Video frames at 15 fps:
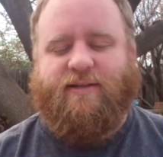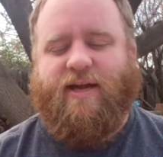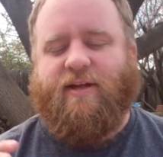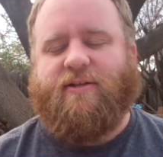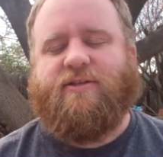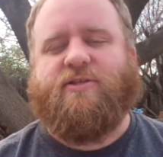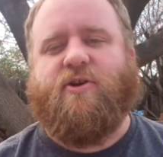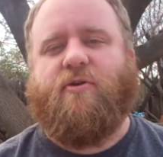
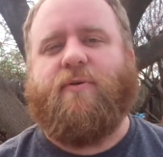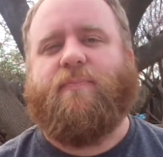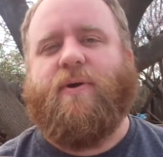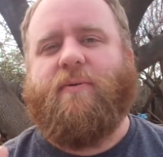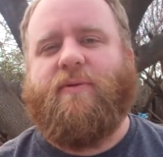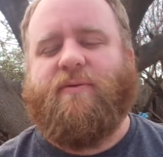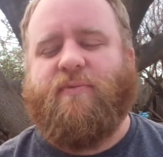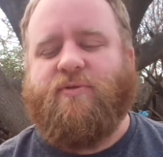Now let's go to
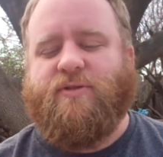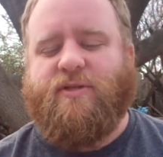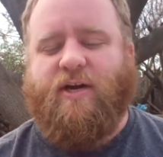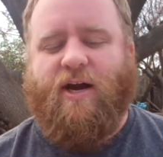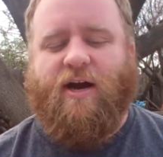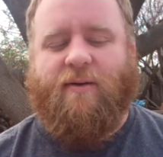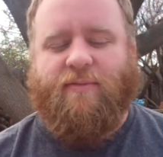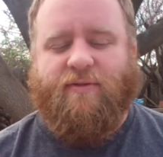probably the most
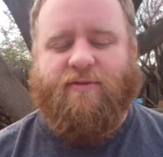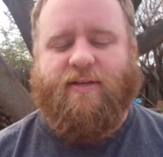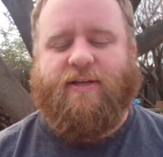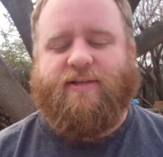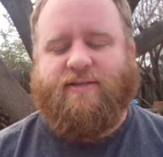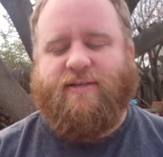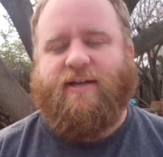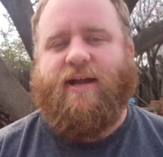common
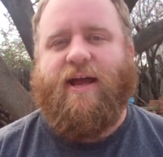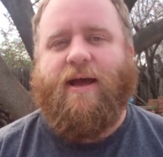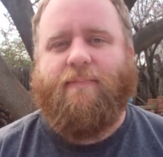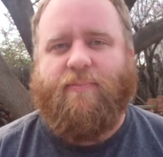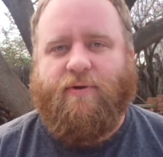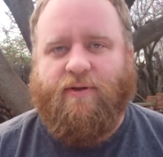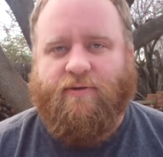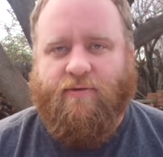thing that's going to
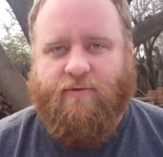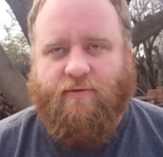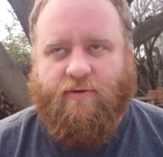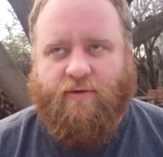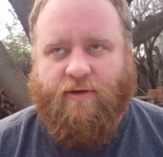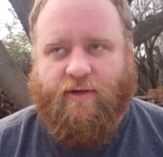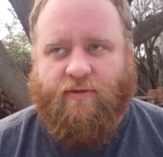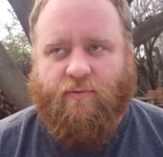happen
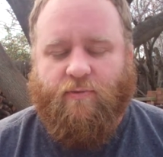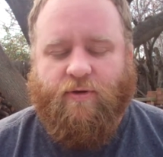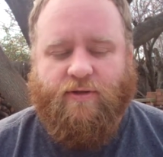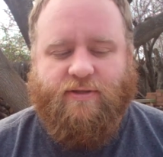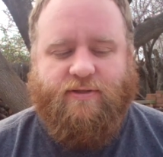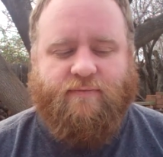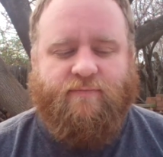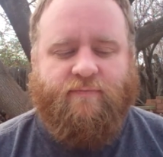in the
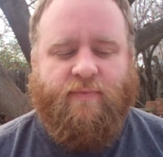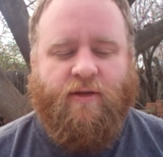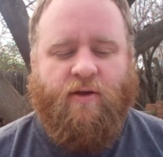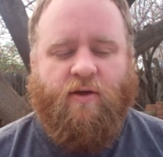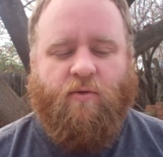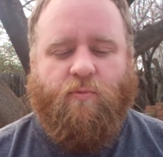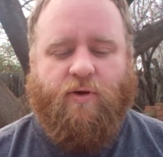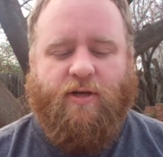woods.
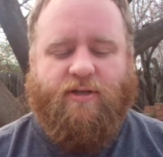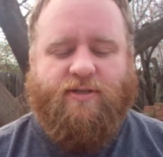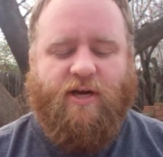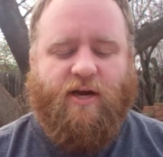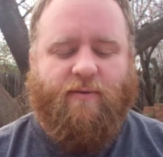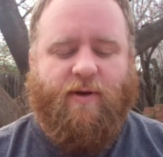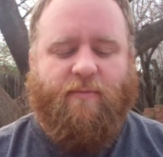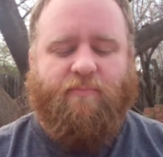We're going to
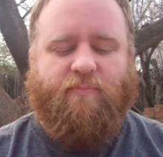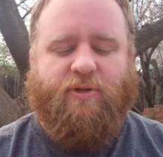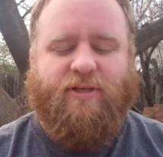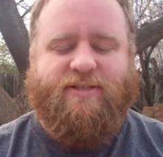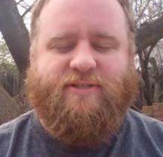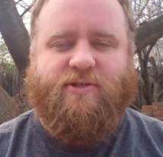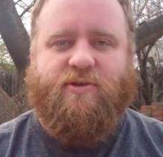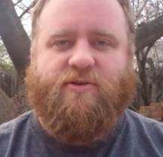talk about
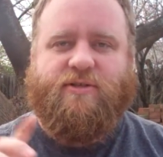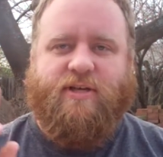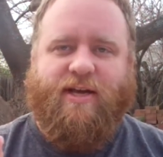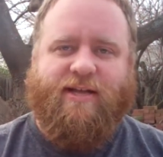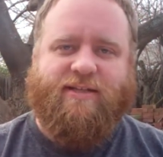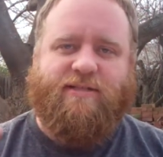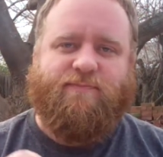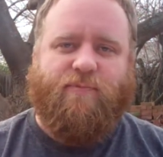blisters
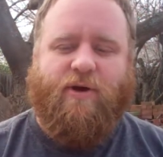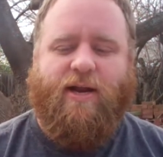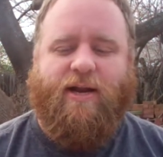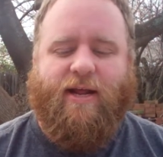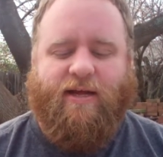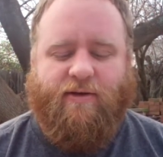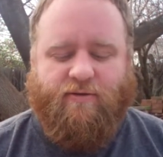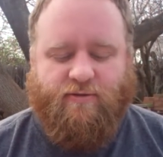and sprained
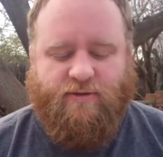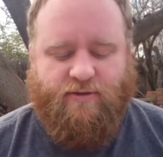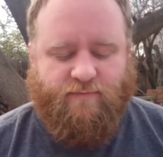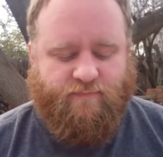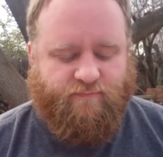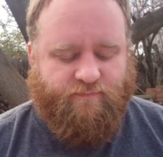ankles.